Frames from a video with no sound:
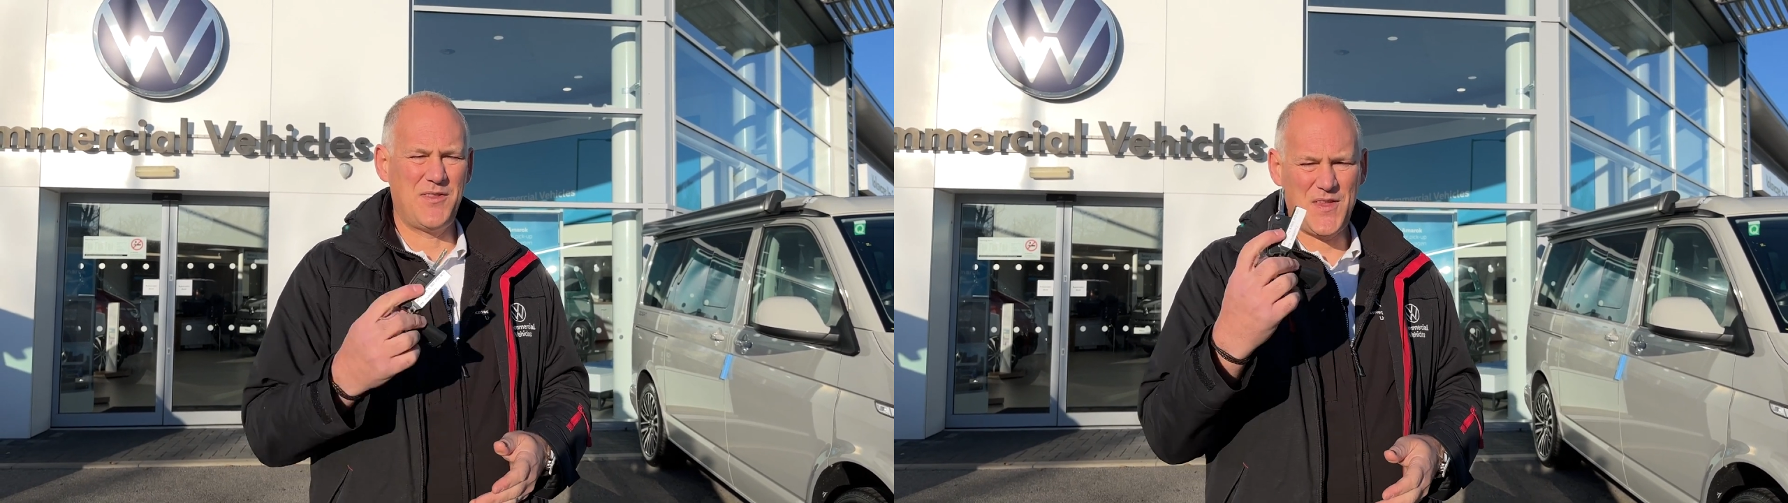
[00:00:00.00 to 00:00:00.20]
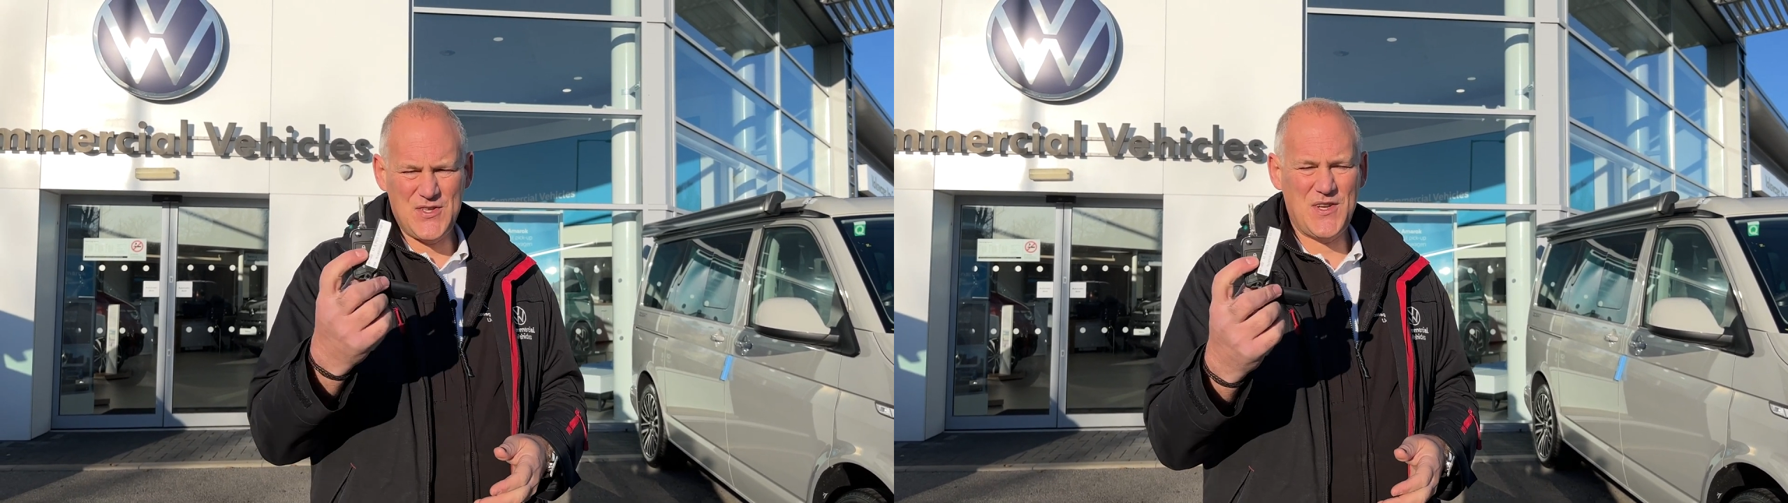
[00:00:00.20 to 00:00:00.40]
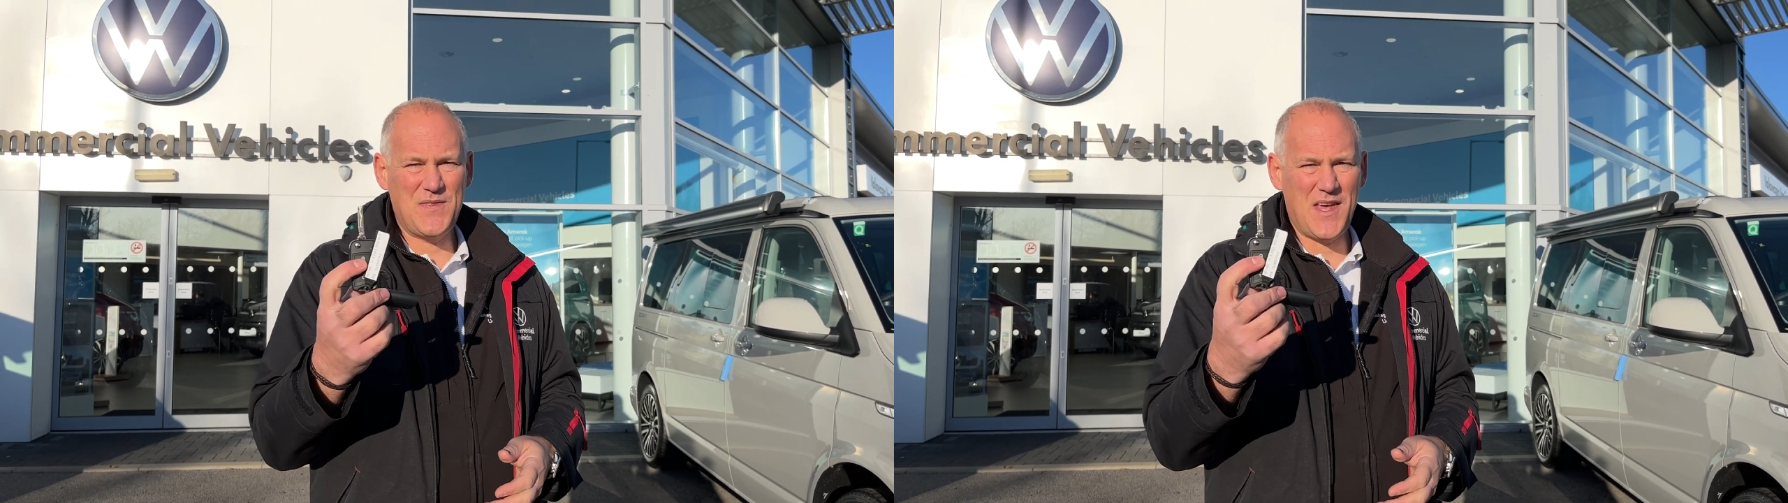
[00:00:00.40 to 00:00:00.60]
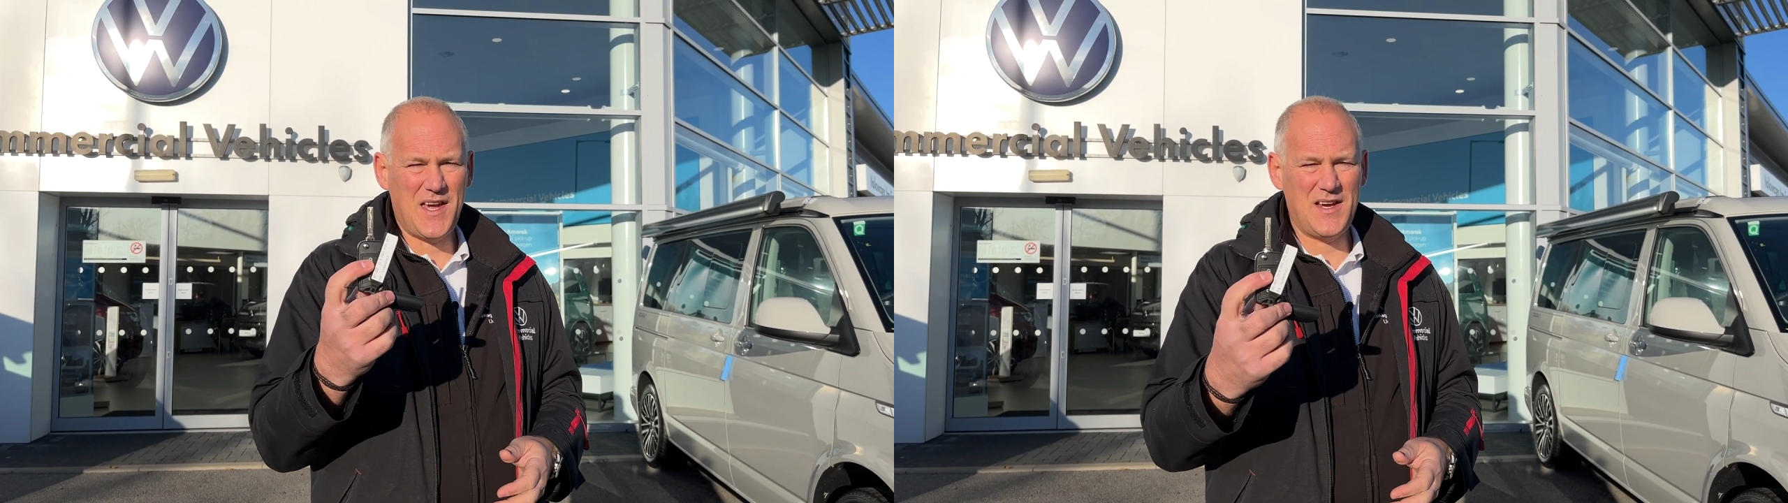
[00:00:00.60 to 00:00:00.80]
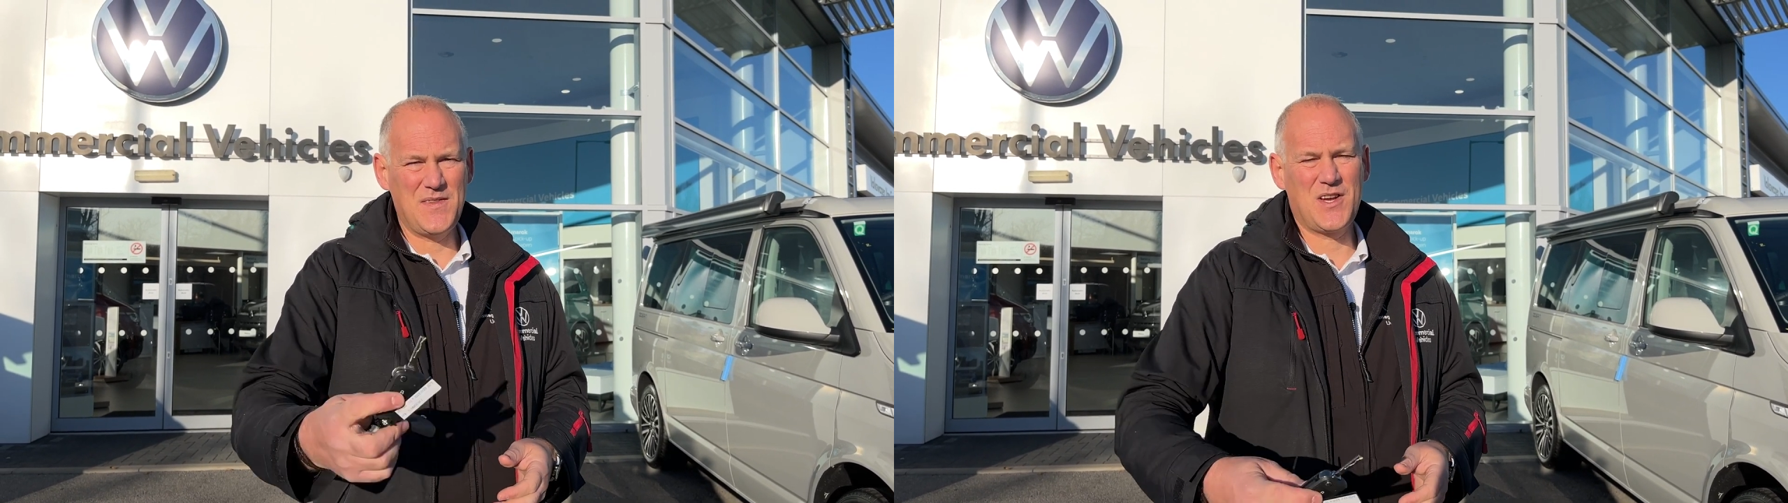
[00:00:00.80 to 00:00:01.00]
this in there
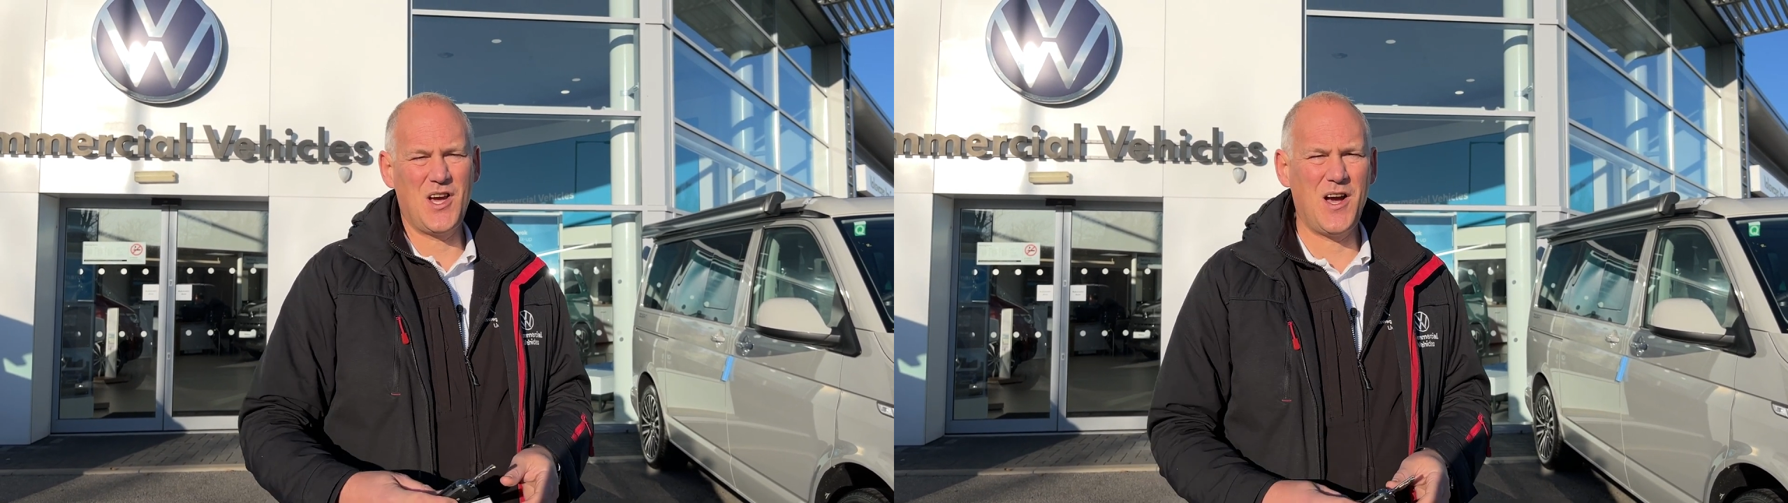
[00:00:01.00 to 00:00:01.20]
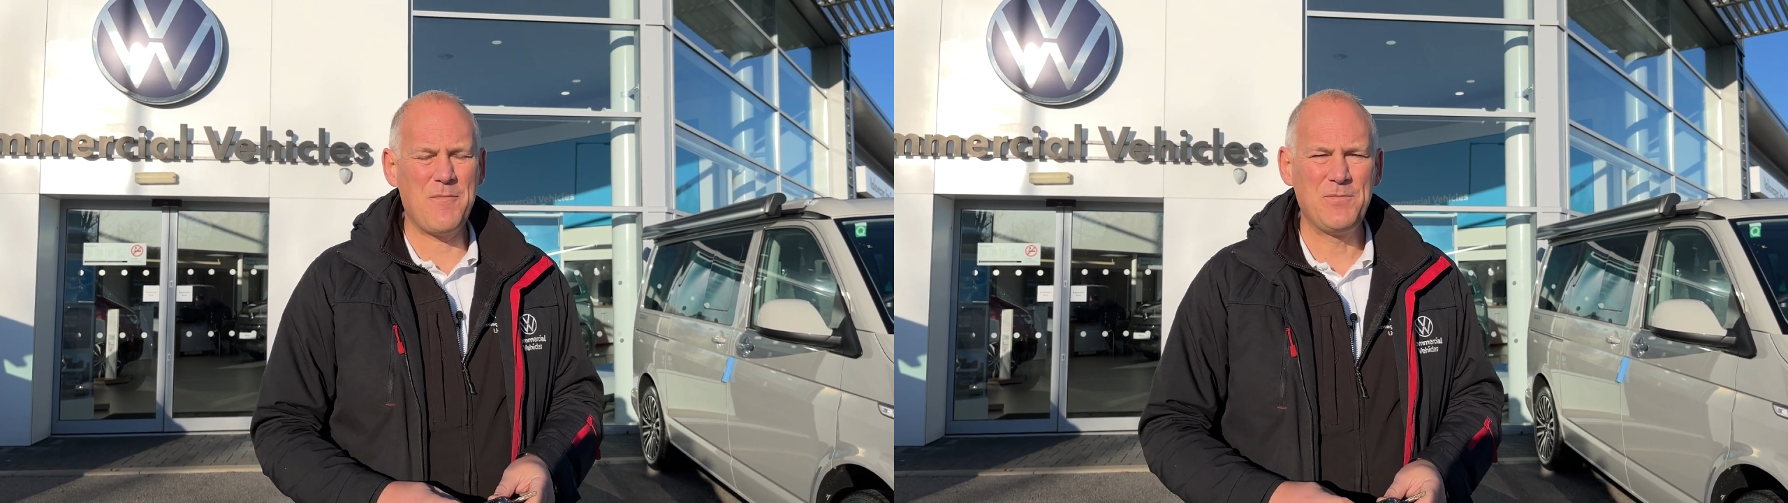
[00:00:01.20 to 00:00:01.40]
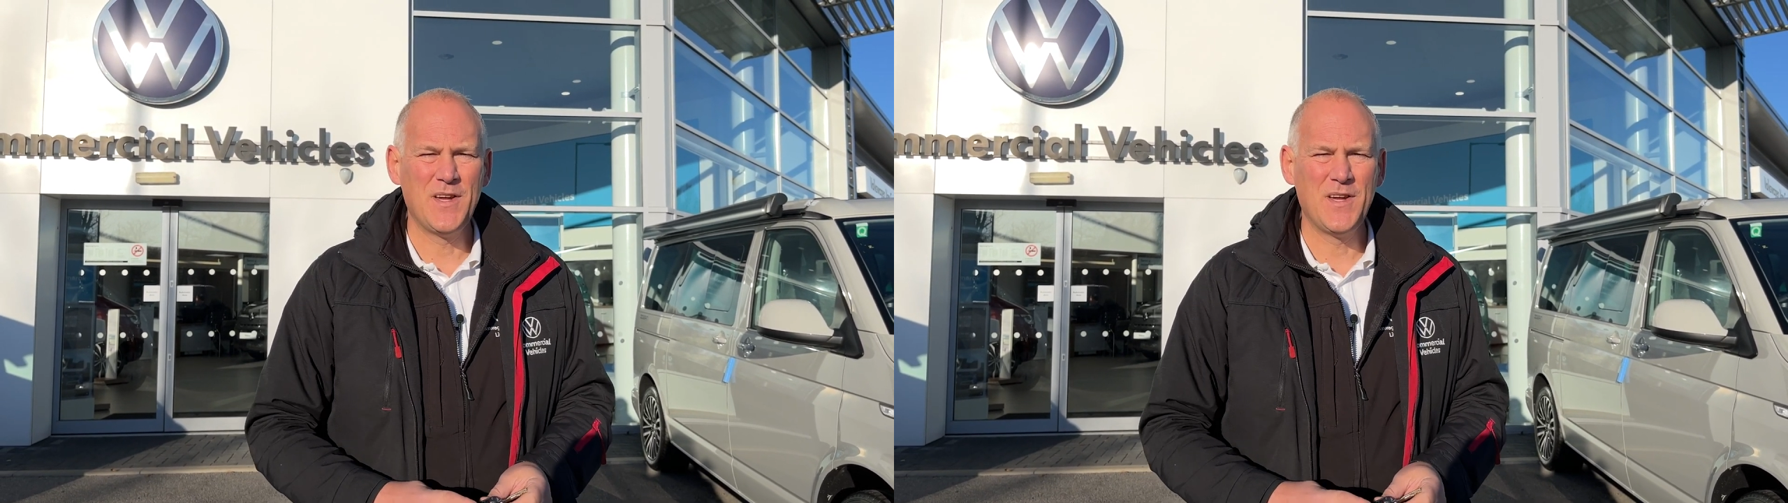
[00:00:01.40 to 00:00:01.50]
in the car